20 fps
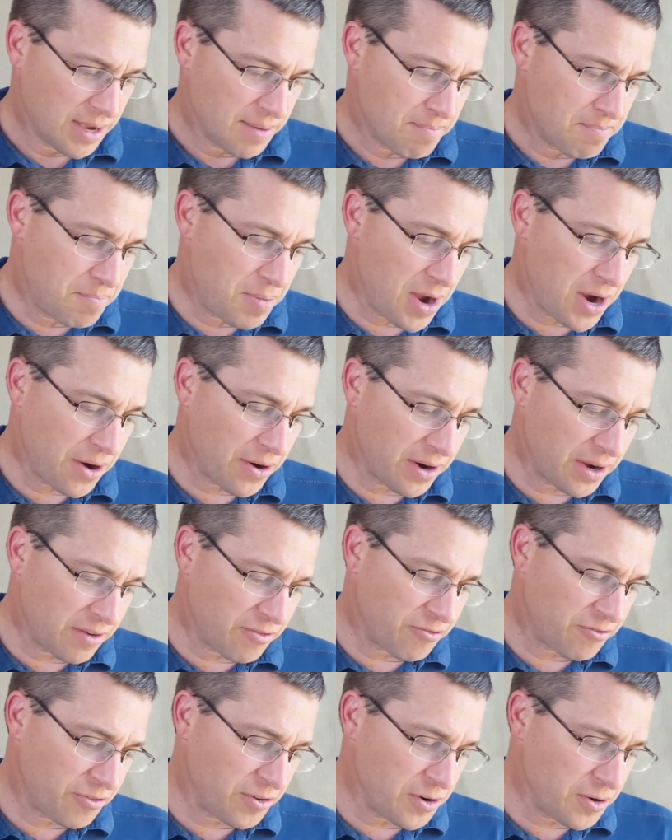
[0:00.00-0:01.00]
bearing
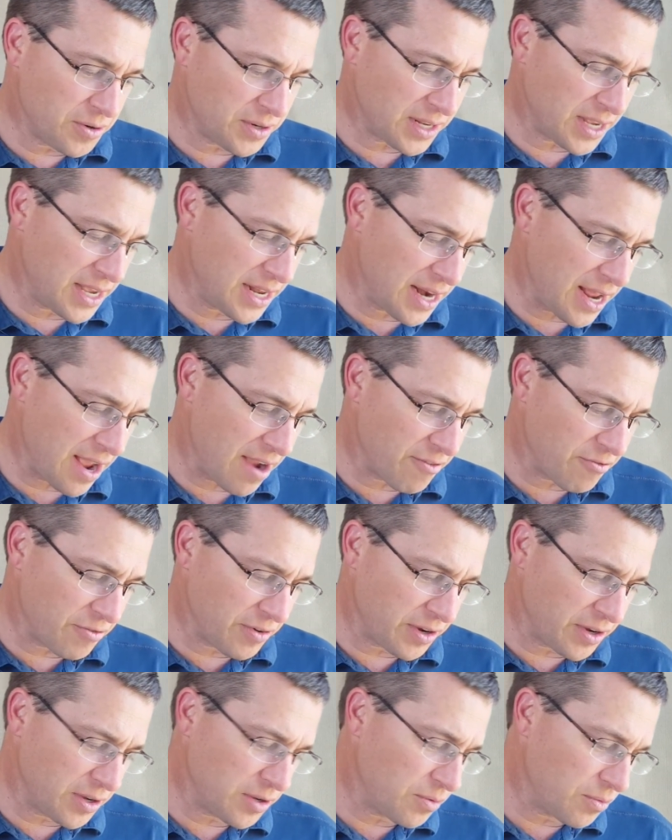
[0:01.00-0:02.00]
fruit in
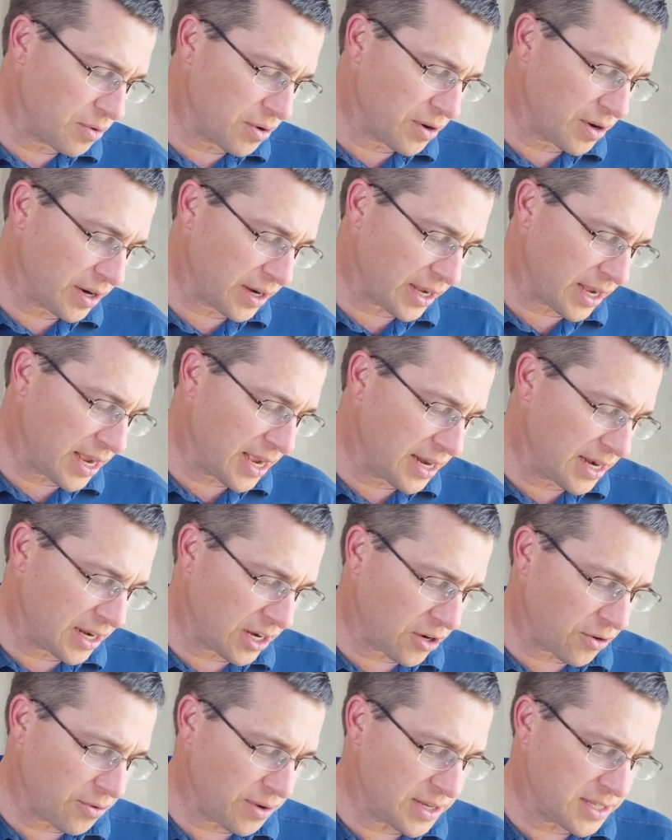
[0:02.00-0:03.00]
every good work and
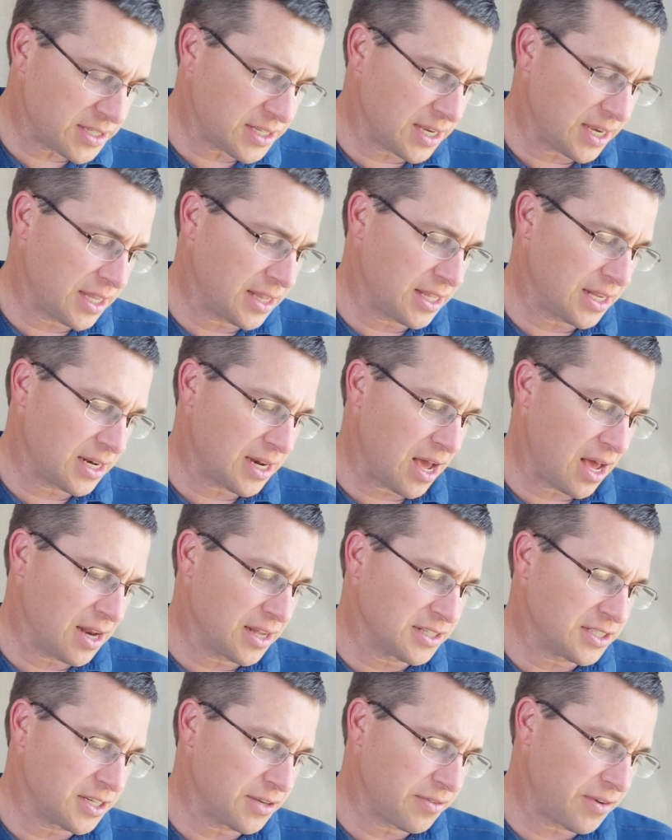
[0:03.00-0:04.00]
increasing in the
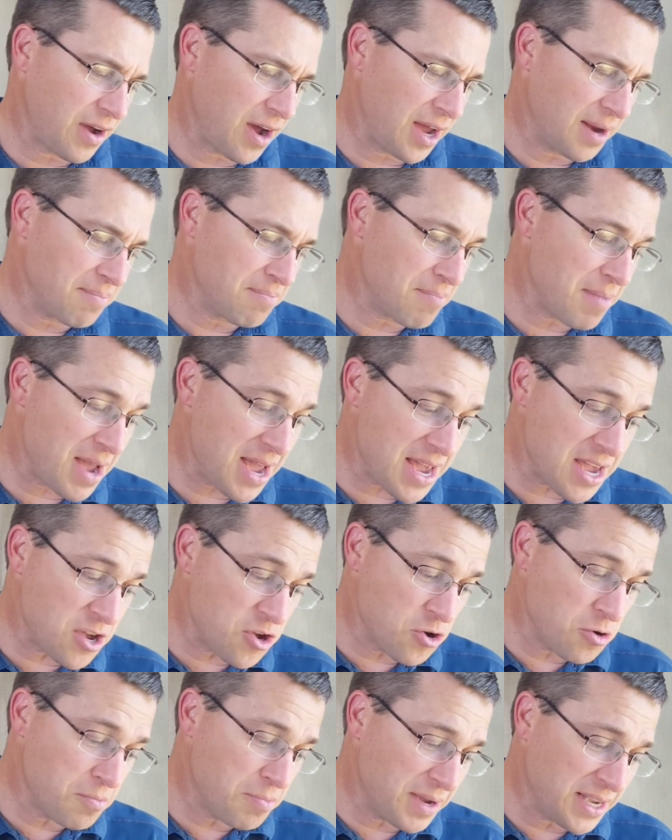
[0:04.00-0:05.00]
knowledge of God. May
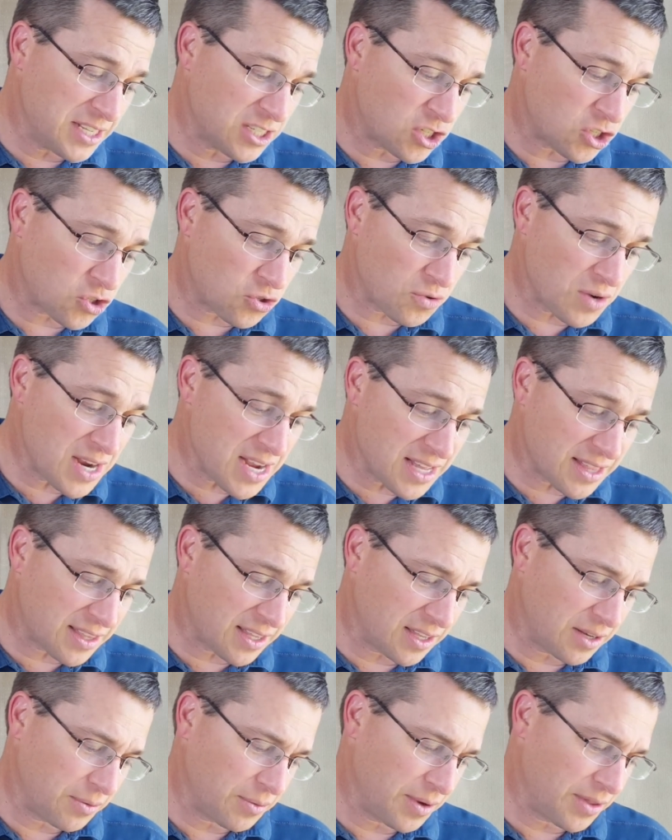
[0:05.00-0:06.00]
you be
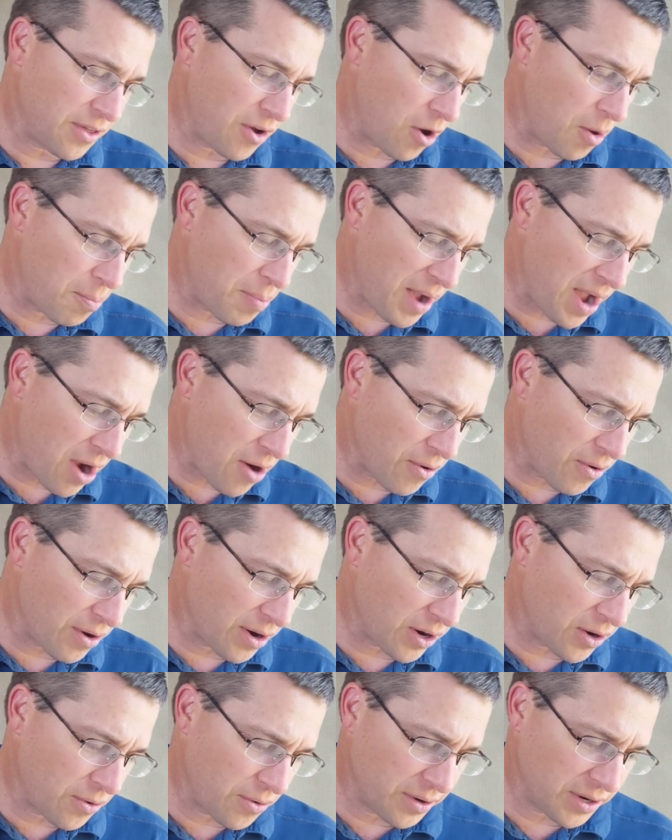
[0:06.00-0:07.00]
strengthened with all power
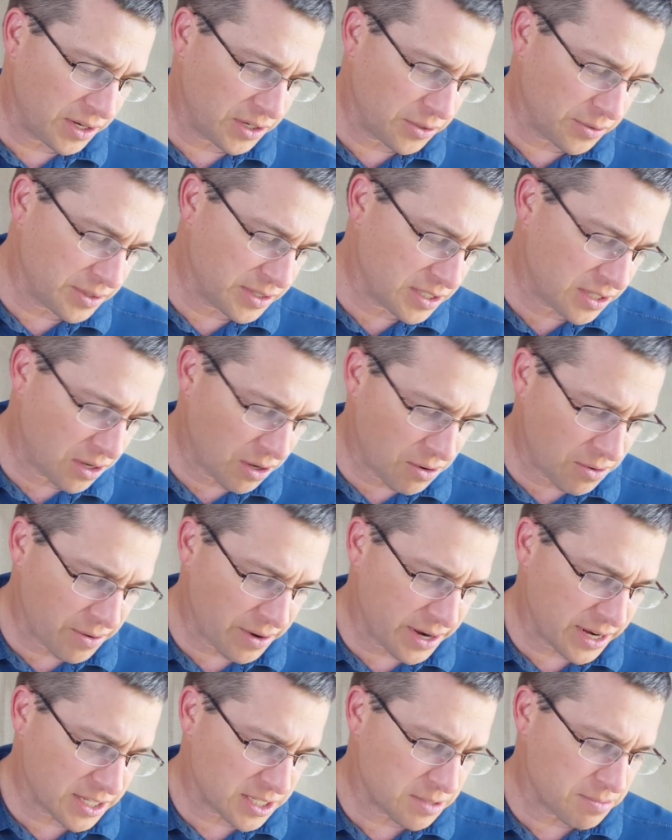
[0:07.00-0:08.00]
according to his
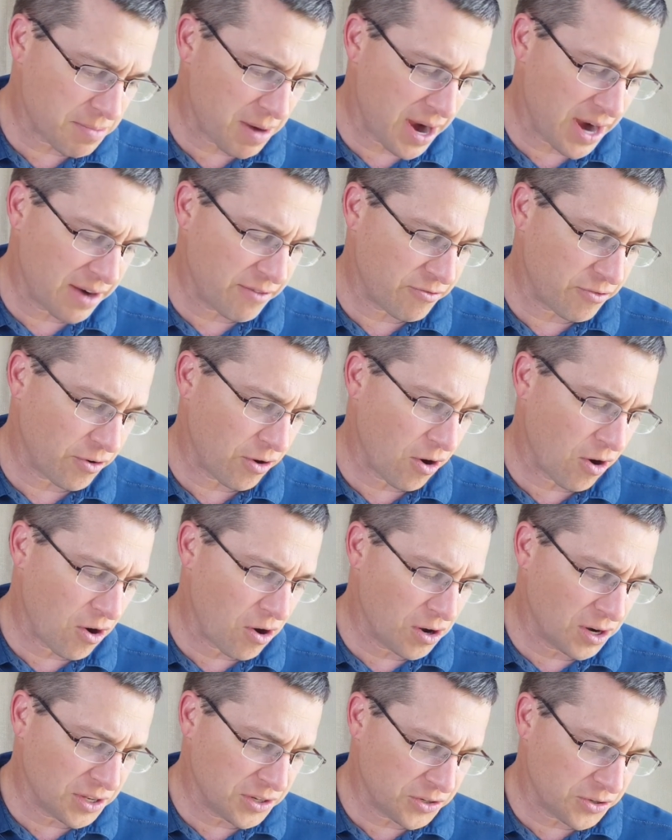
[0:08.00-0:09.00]
glorious might for
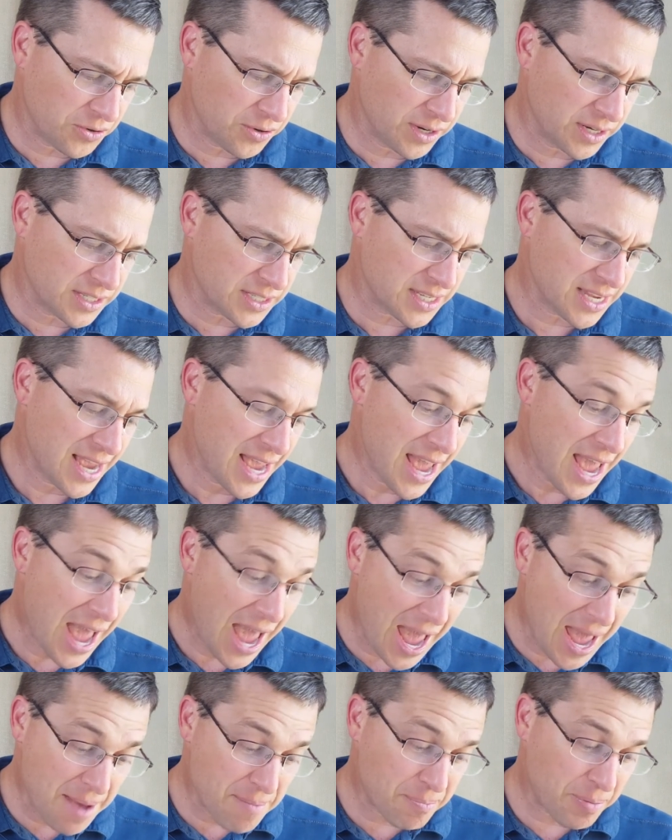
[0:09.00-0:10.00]
all endurance
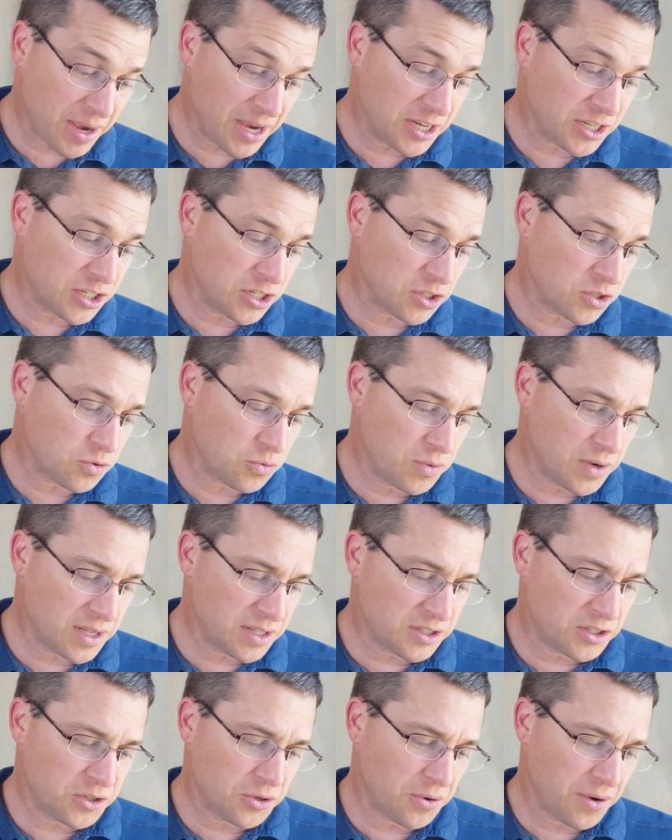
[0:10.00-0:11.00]
and patience
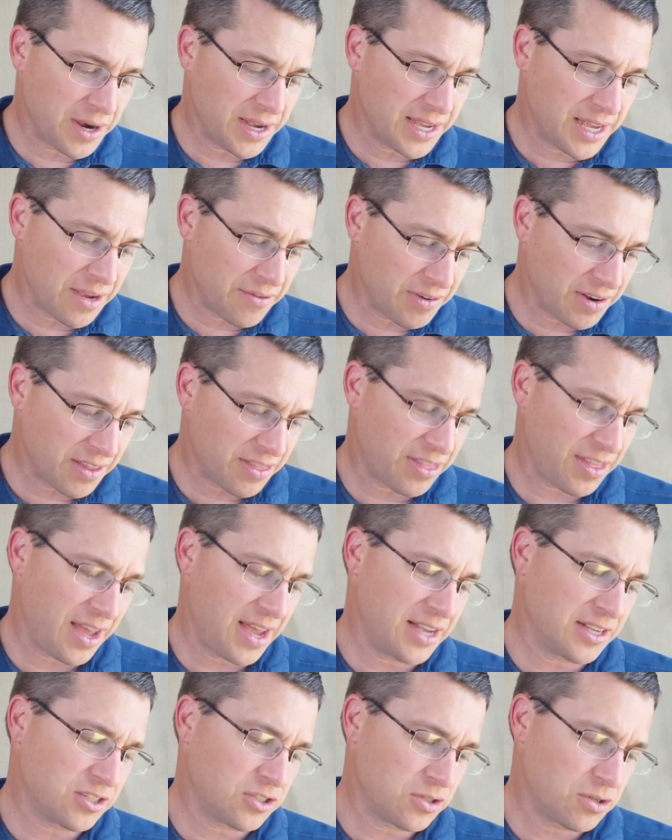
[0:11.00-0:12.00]
with joy, giving
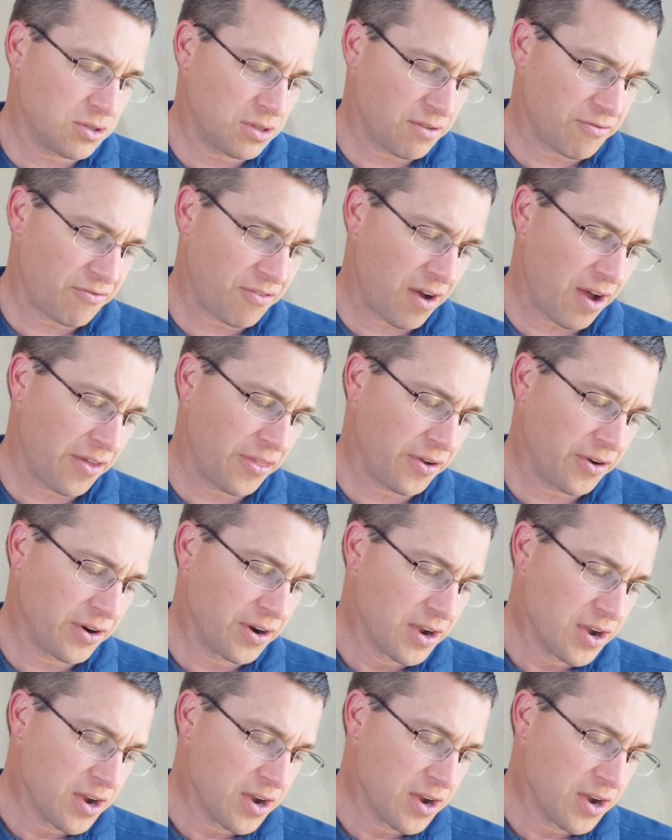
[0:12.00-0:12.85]
thanks to the Father